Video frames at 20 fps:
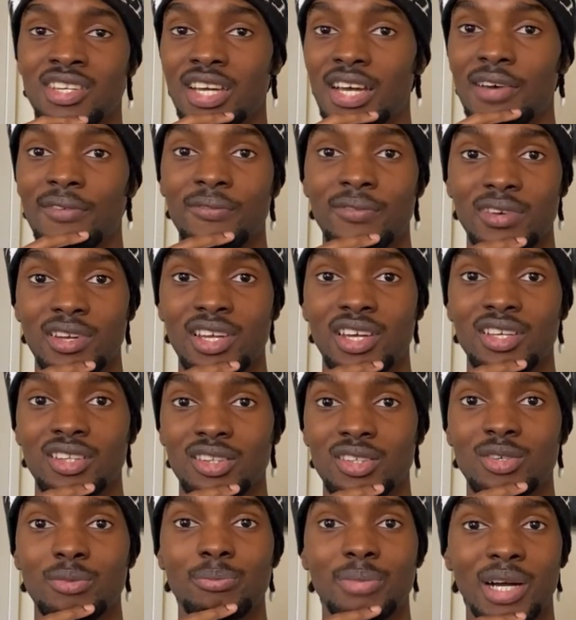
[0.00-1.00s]
I feel like
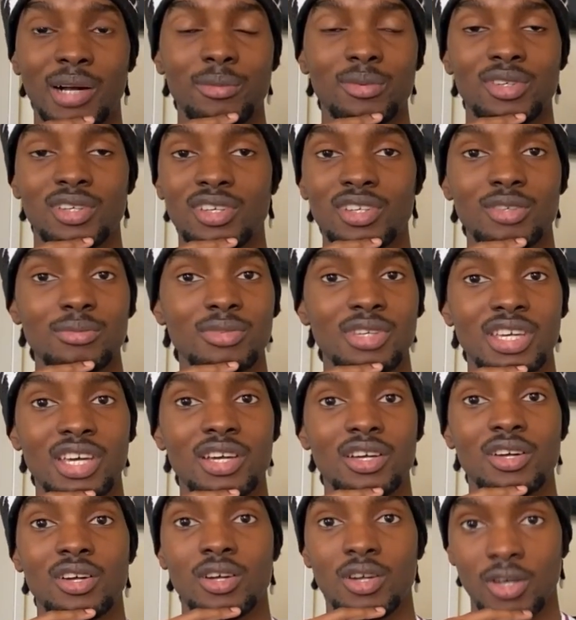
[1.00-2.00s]
they're probably going to get
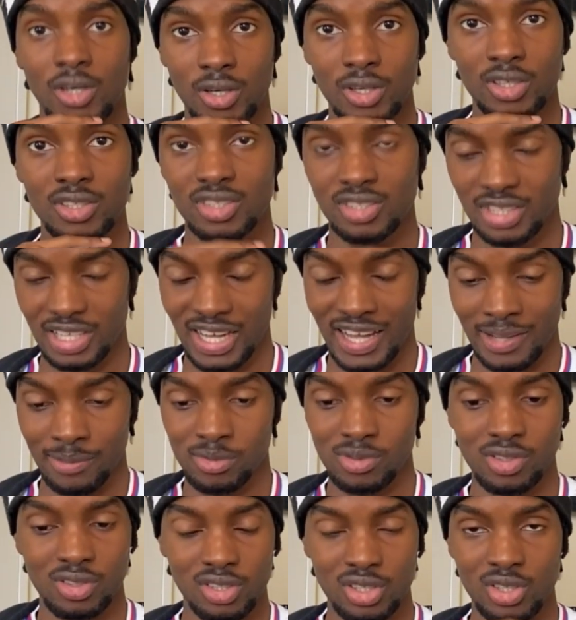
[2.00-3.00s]
cooked.
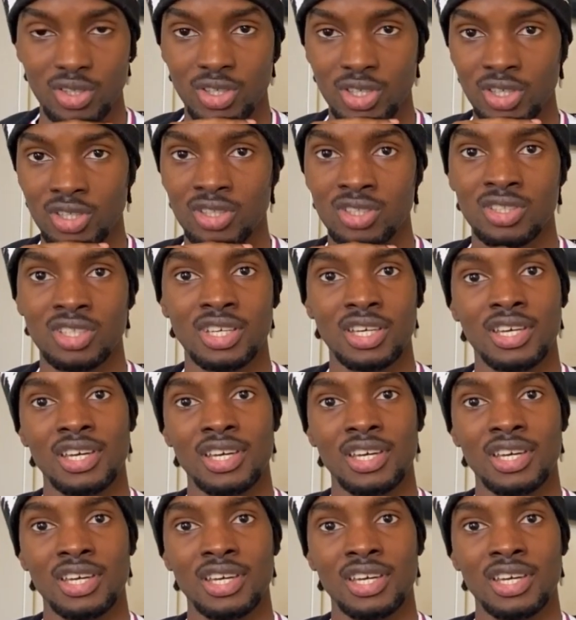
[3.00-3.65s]
Absolutely cooked.